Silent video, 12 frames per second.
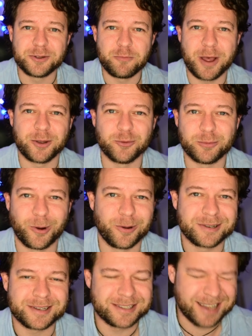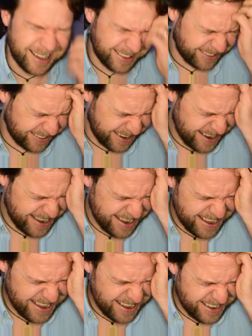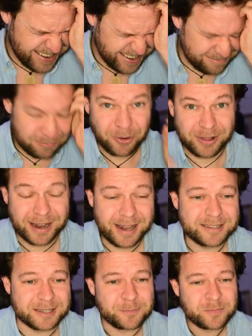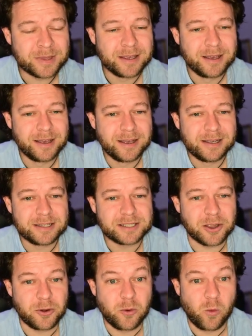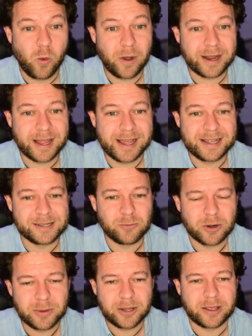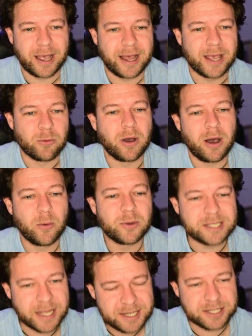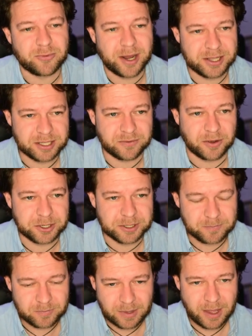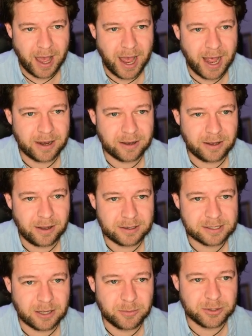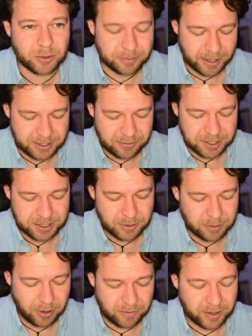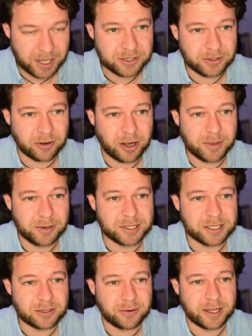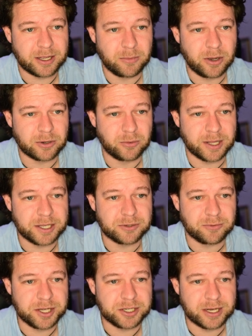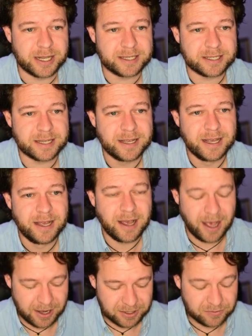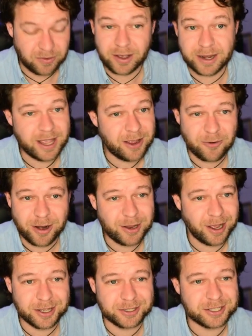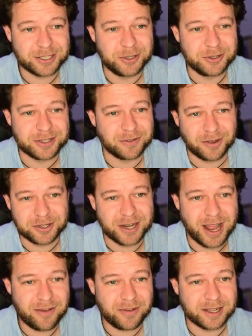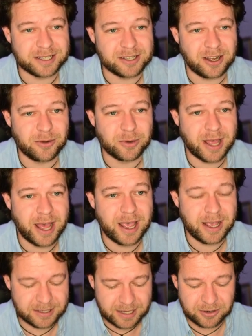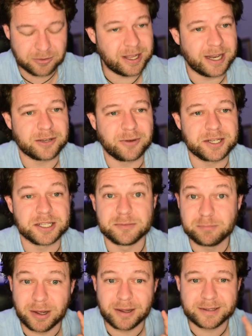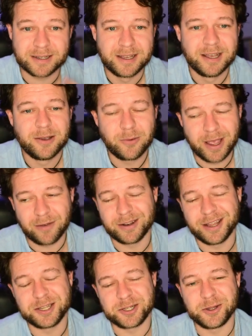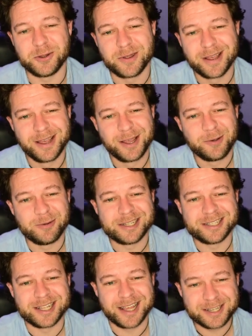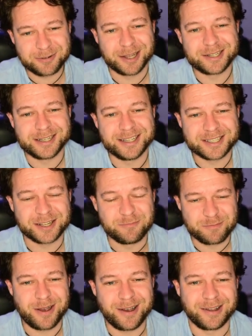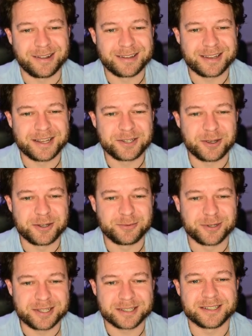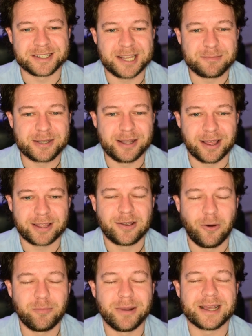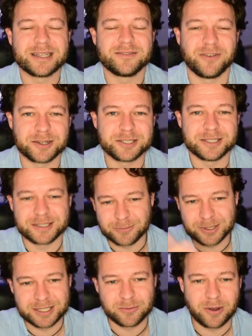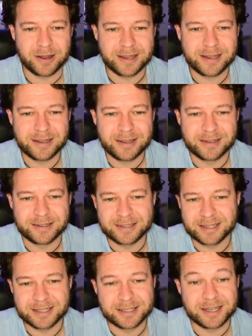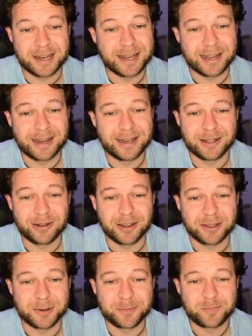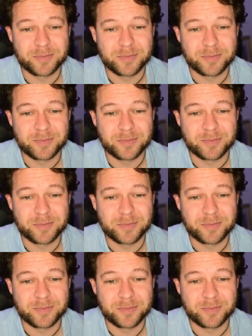Mandelbrot sets. More on that later. So what are we looking at here? Well, I want to iterate this function. And last time we talked about iteration of the bifurcation diagram, there was this great command called iteration list. And it's fine here, right? I could just use the function f. I could start with a and say do 10 iterations, but we have an issue, which is the iteration list command in Geogebra doesn't seem to like complex functions, which is why it says it's an illegal argument.